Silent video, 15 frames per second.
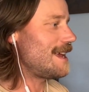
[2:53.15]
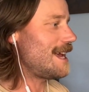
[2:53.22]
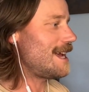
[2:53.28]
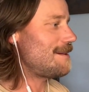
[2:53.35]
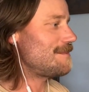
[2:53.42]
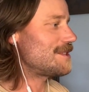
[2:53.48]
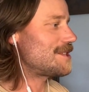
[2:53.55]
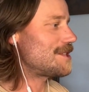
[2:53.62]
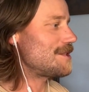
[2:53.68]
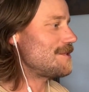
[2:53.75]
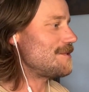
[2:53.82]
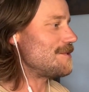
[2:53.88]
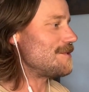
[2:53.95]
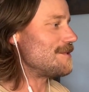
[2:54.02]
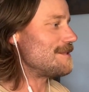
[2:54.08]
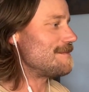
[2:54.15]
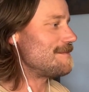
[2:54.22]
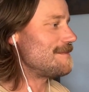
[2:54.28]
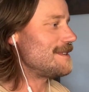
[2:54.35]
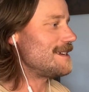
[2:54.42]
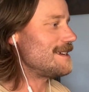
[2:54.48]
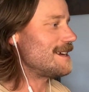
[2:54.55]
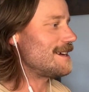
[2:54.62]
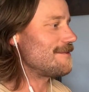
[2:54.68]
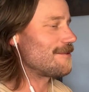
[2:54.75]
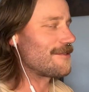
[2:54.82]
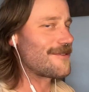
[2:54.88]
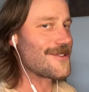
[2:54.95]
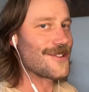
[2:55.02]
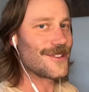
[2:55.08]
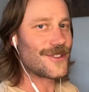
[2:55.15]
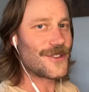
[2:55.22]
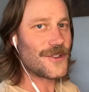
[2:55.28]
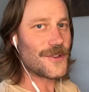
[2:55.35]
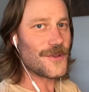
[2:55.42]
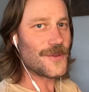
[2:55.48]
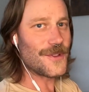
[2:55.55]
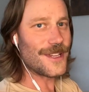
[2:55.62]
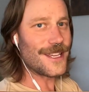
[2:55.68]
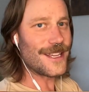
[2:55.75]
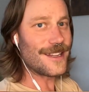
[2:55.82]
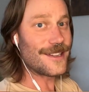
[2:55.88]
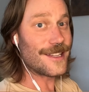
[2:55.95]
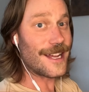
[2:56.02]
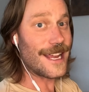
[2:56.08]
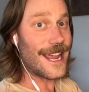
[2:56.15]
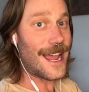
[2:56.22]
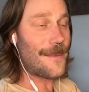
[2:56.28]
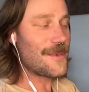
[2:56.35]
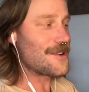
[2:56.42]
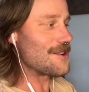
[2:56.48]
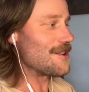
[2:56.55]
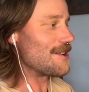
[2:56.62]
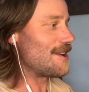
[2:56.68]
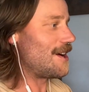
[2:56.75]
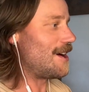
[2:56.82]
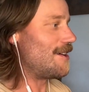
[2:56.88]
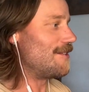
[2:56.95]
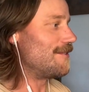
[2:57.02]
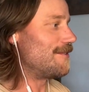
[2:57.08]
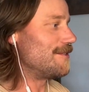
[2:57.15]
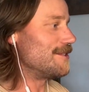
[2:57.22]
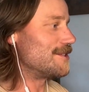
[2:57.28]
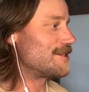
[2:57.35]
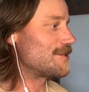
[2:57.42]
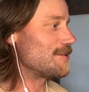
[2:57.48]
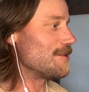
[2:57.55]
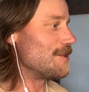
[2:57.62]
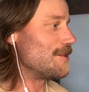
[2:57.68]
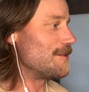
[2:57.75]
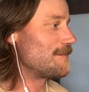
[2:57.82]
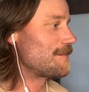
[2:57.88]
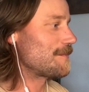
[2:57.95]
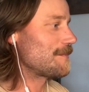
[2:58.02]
M2 refers to the diameter of the screw.